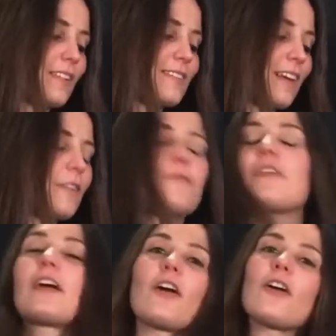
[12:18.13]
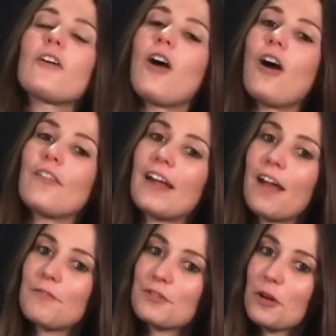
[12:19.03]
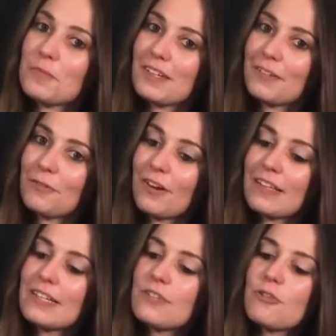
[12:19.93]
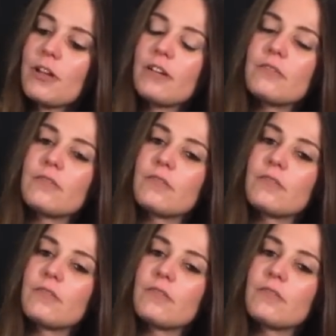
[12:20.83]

Second finger on that F sharp, second fret of the E string.